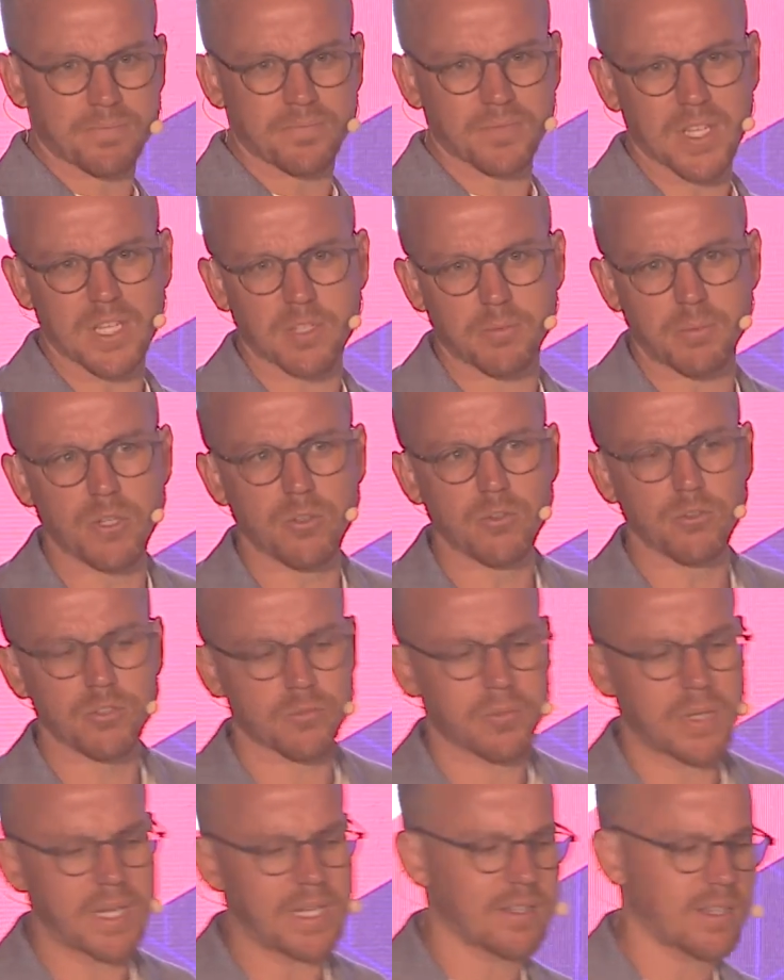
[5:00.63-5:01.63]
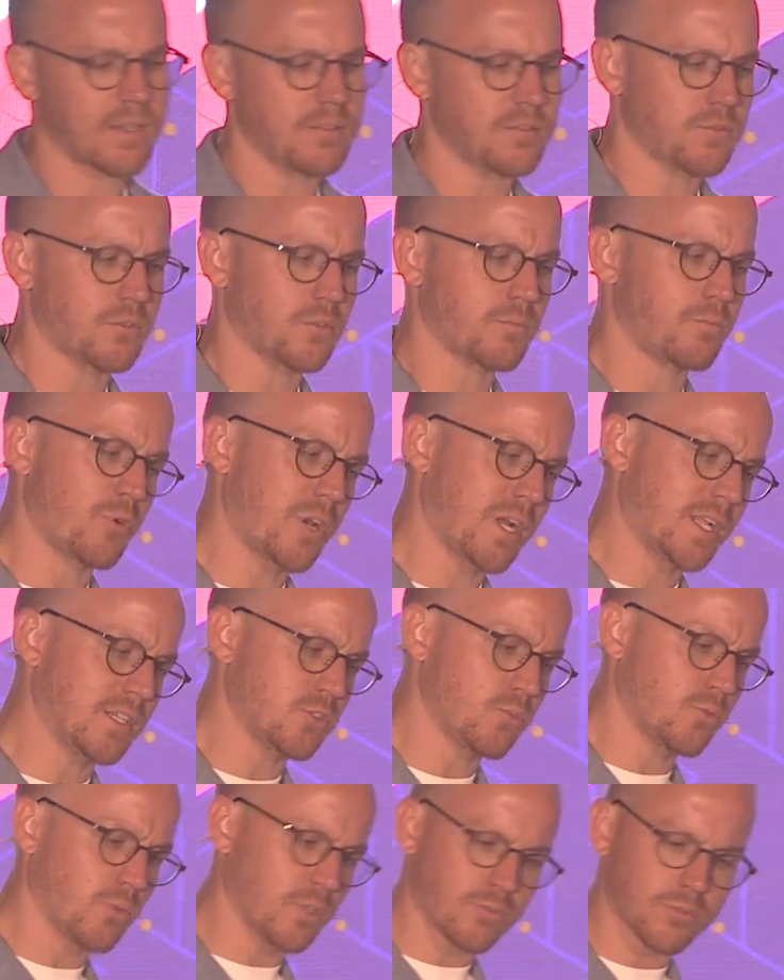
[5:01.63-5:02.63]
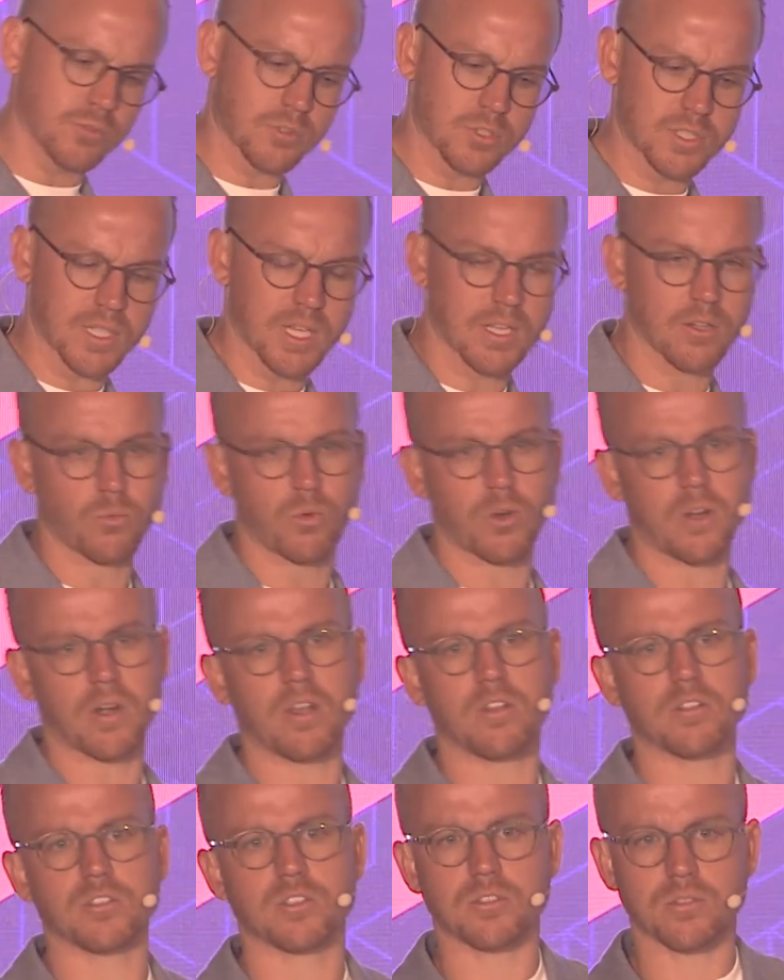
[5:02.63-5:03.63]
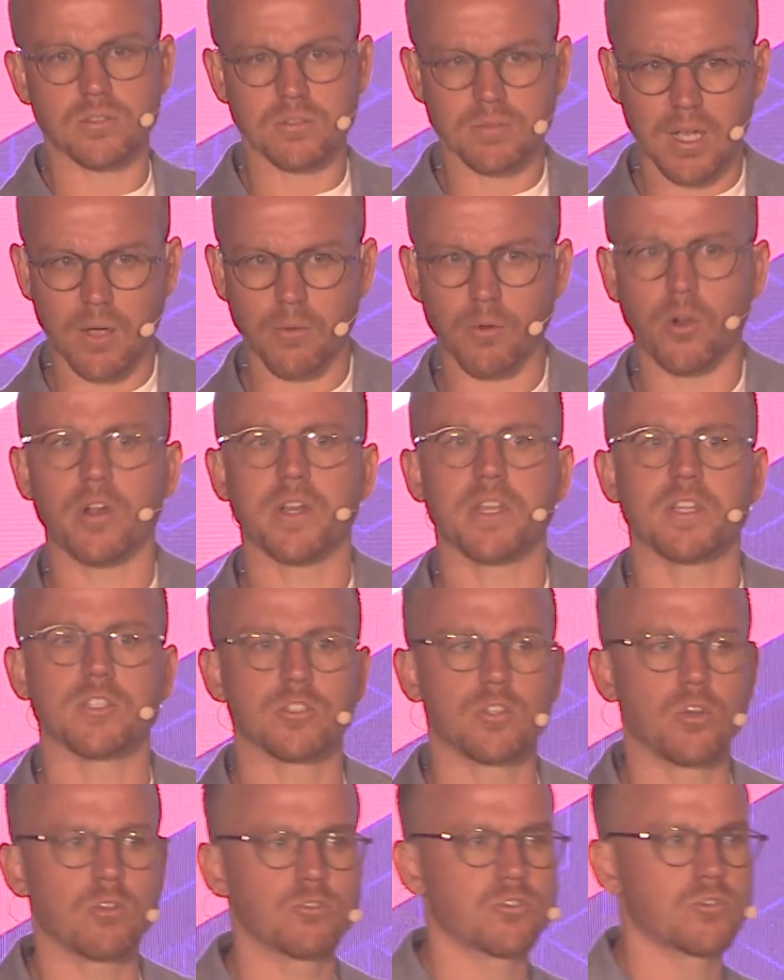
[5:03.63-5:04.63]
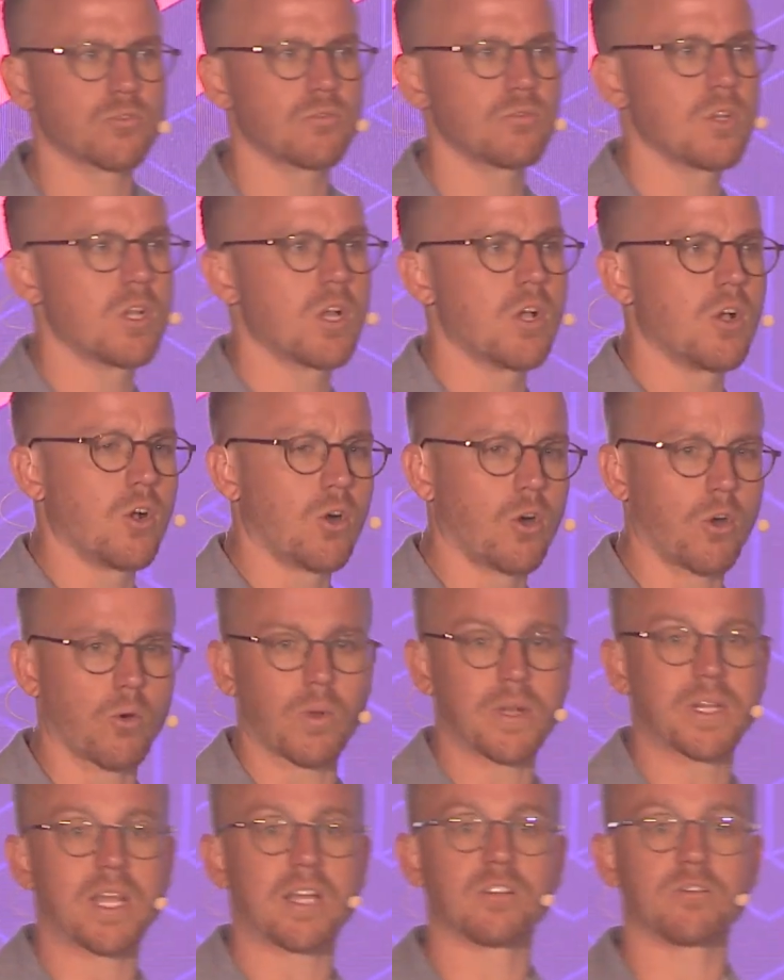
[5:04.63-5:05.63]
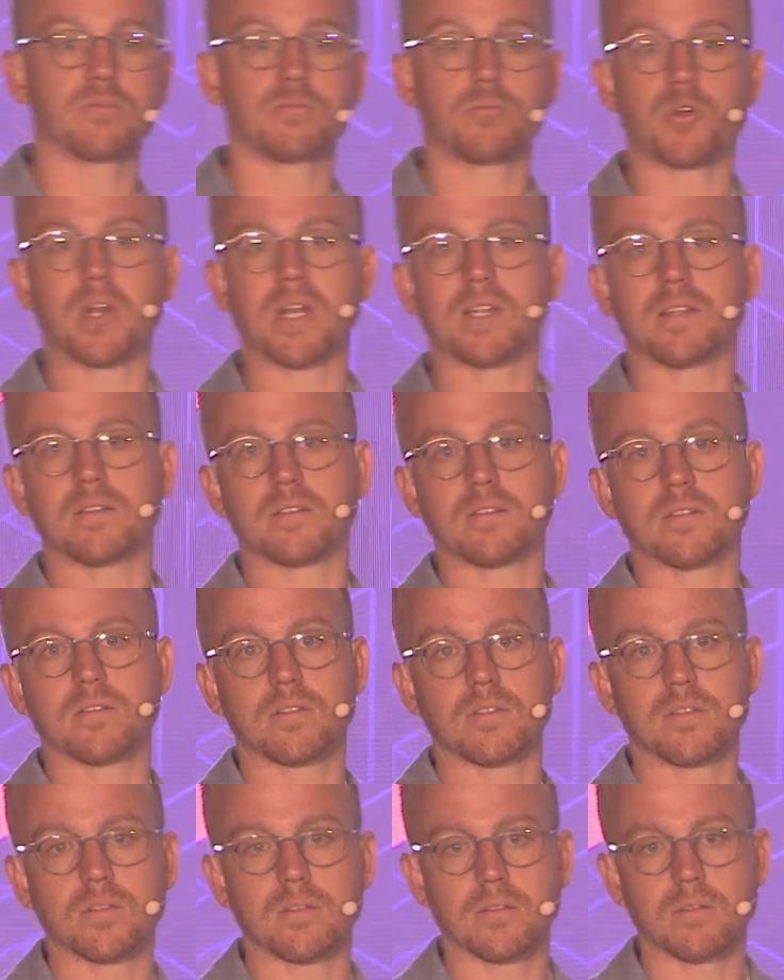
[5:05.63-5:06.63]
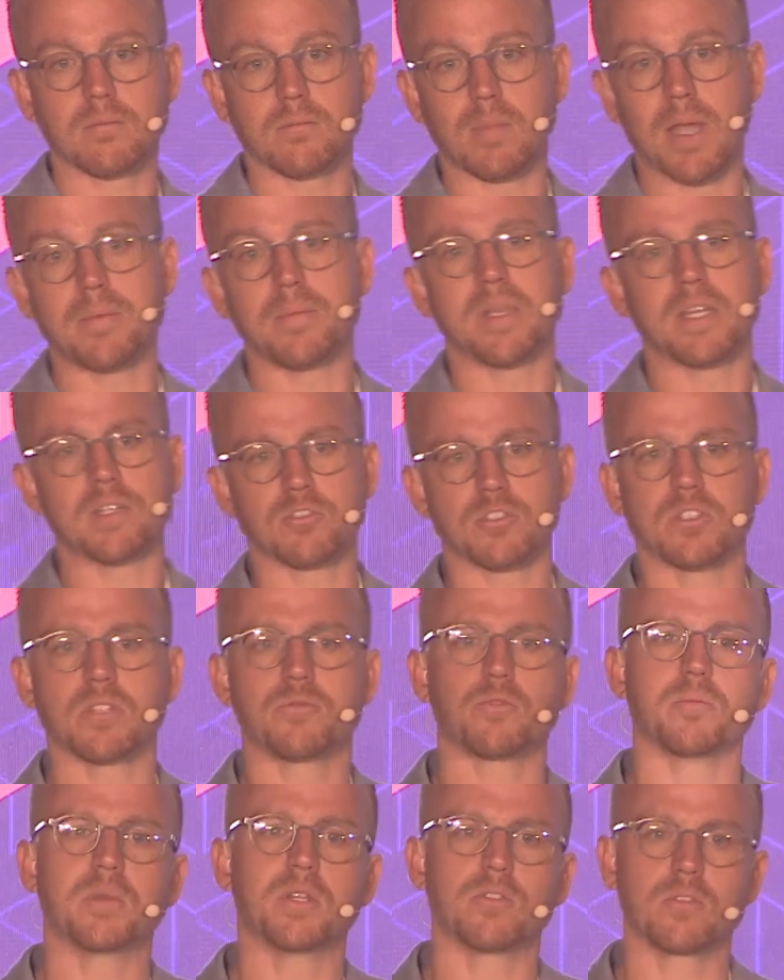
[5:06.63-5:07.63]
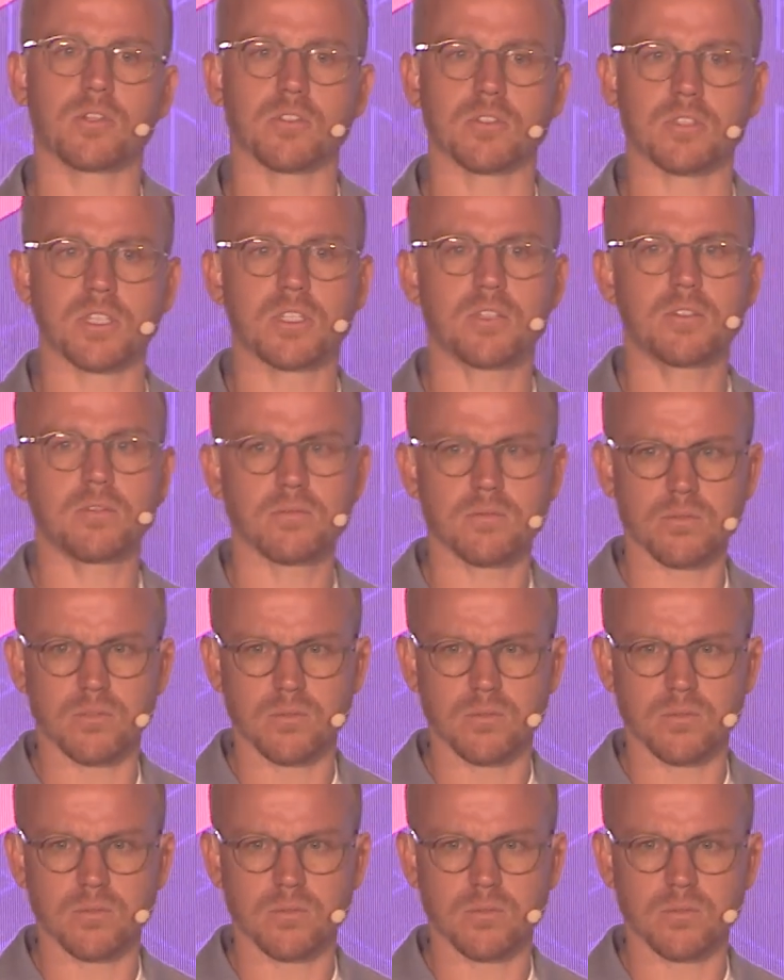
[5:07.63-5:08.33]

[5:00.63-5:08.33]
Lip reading: It's been used many times for brands who want to understand where else our audience goes to, or what kind of brand might be interesting for me to consider.